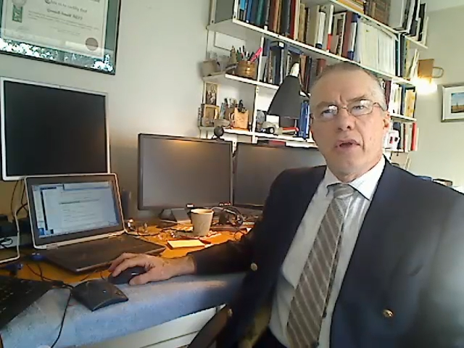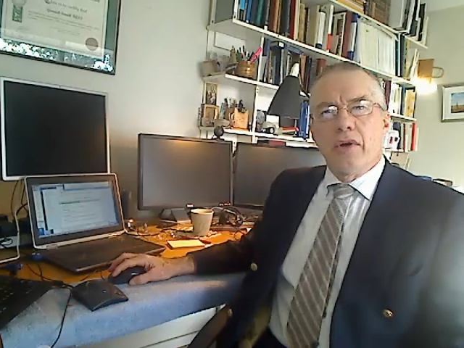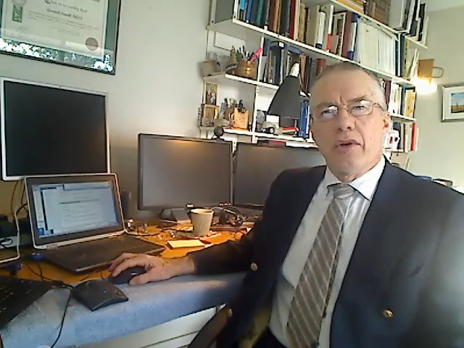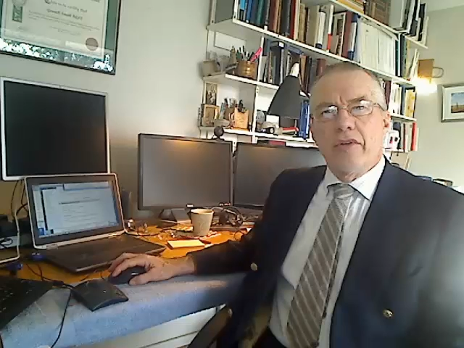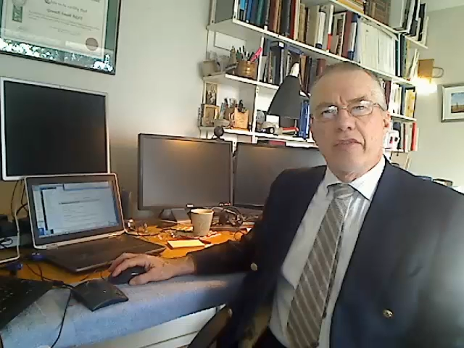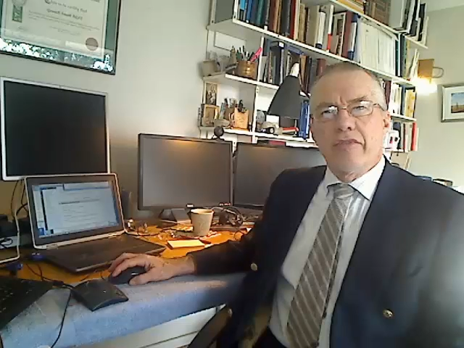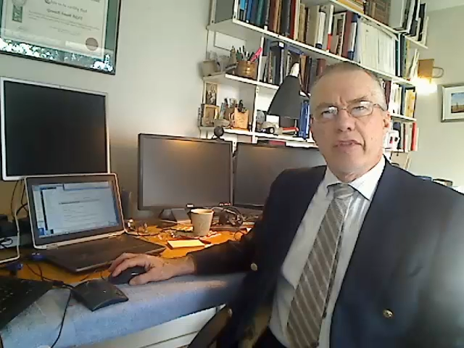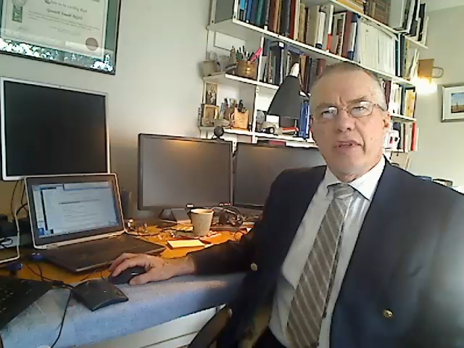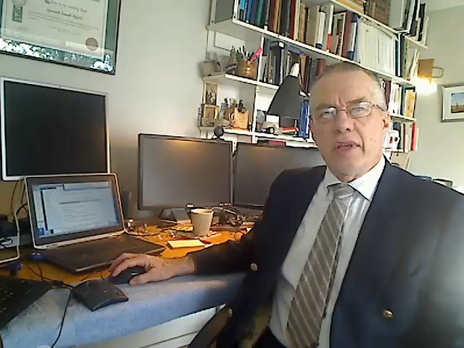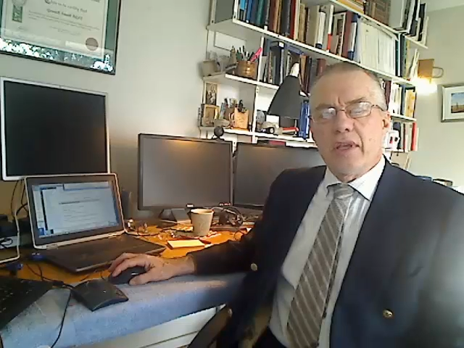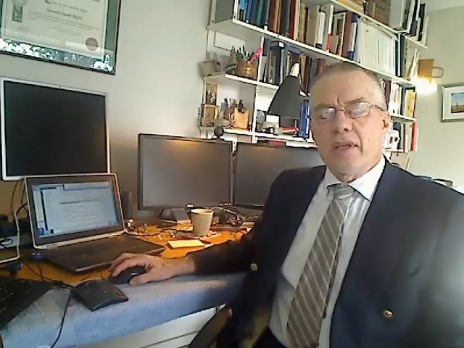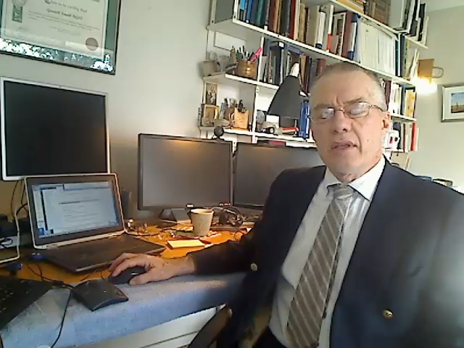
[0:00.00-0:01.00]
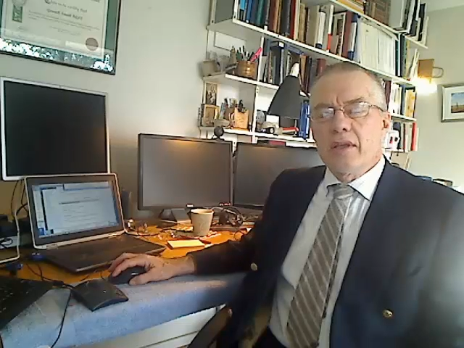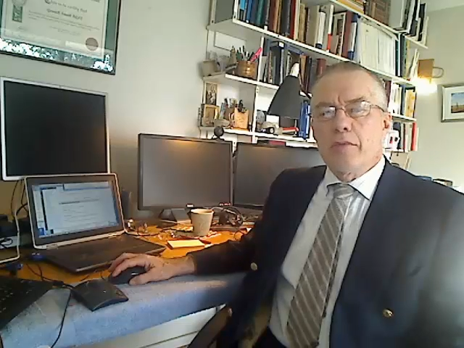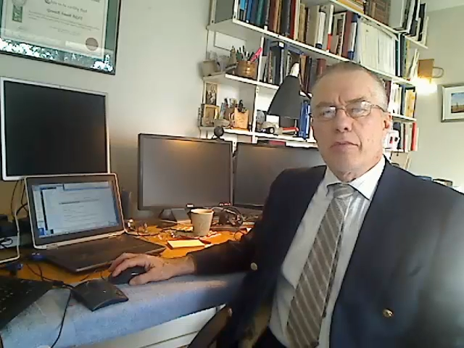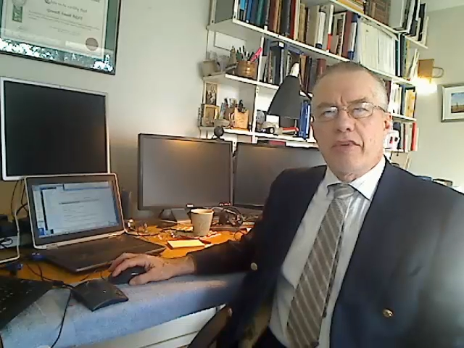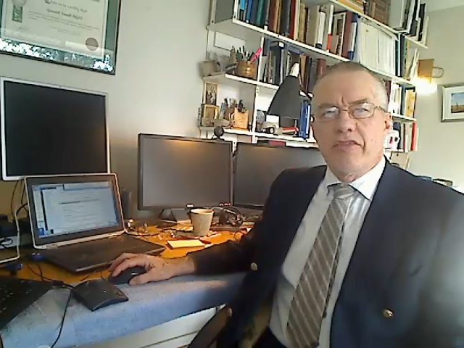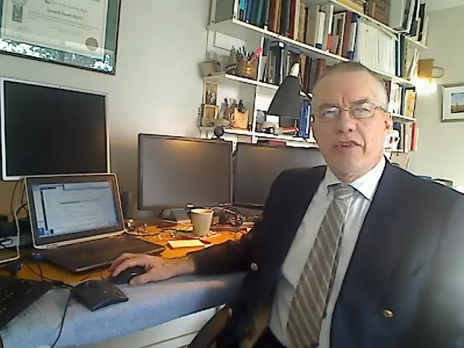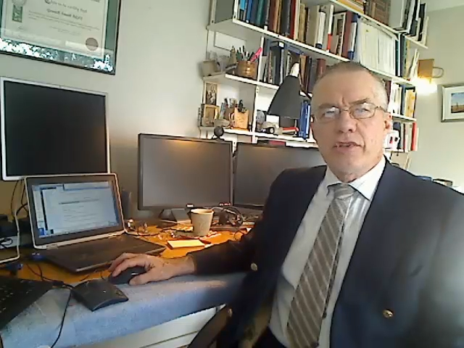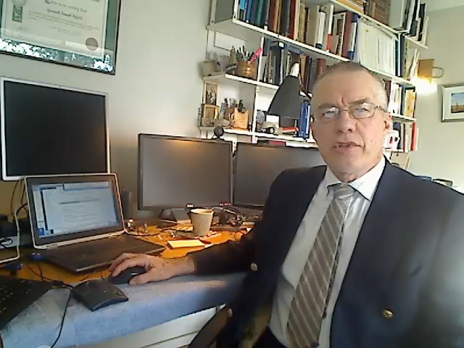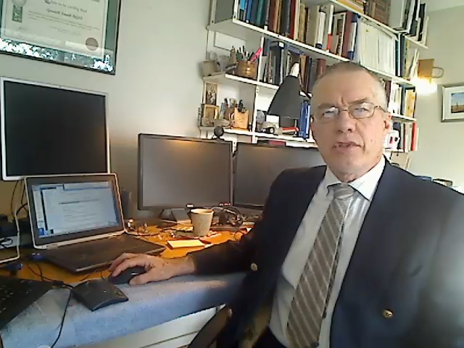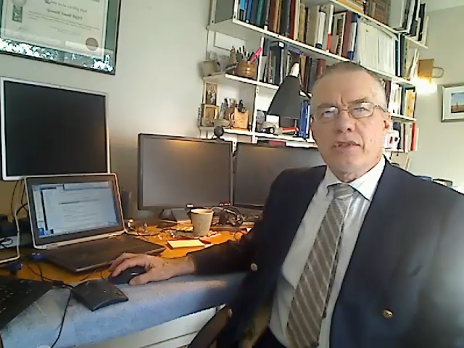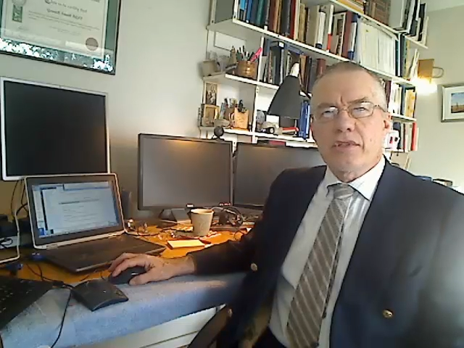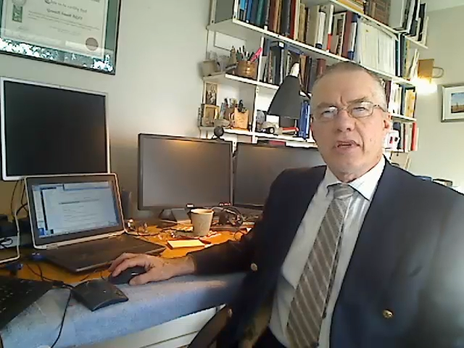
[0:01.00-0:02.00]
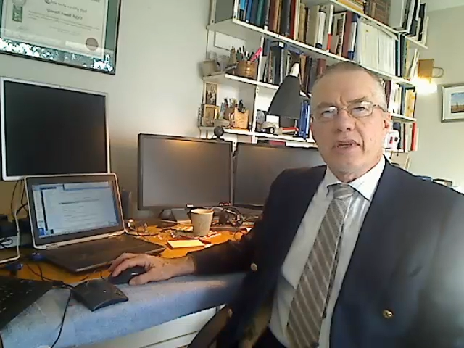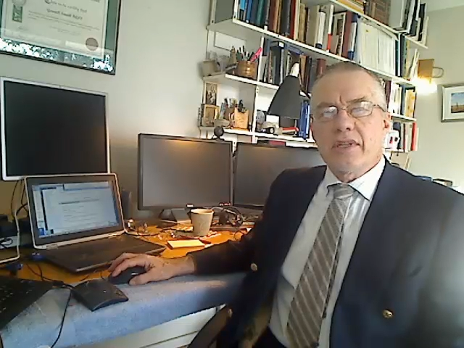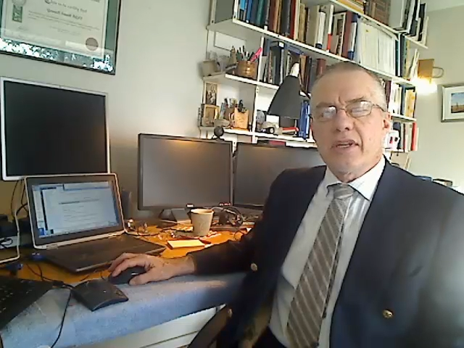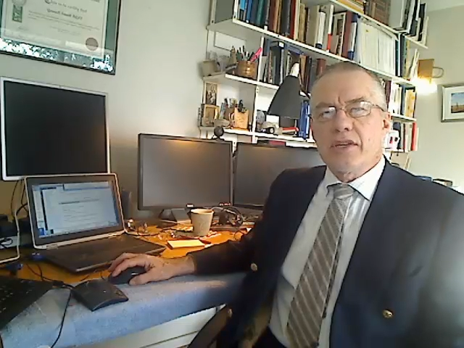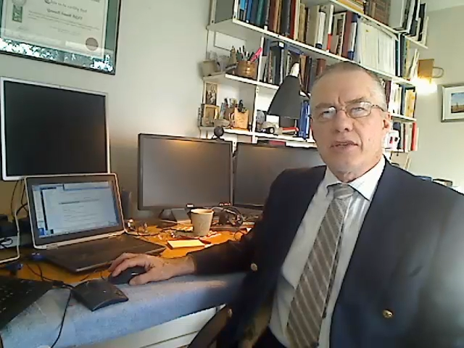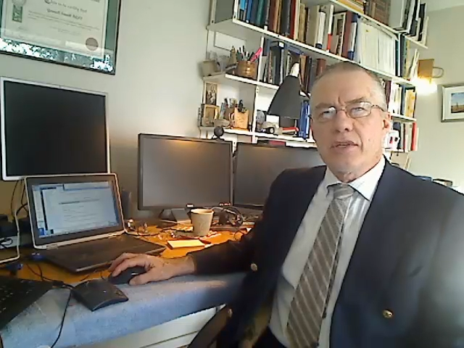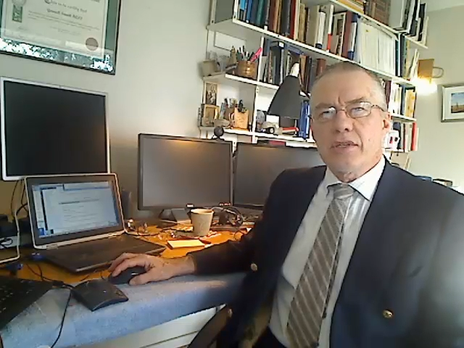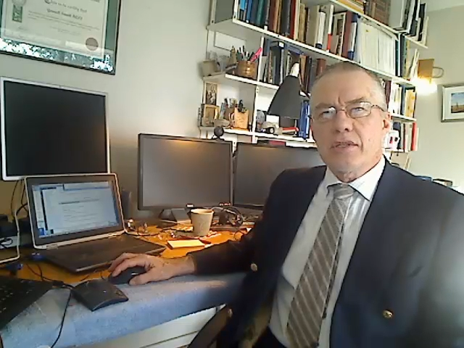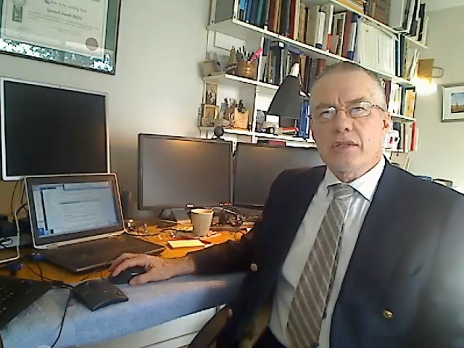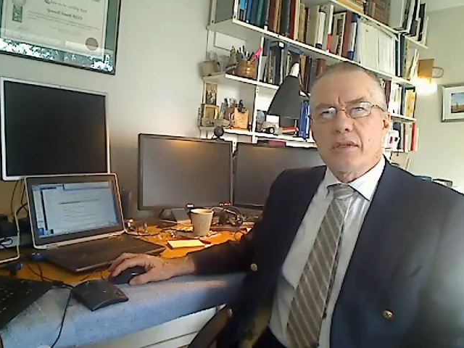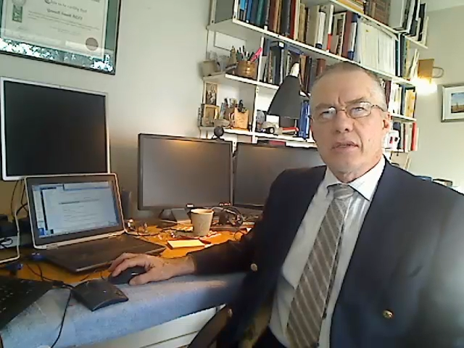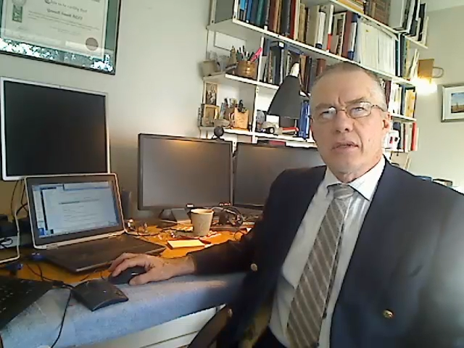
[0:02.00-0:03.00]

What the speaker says: of the provisions that exist.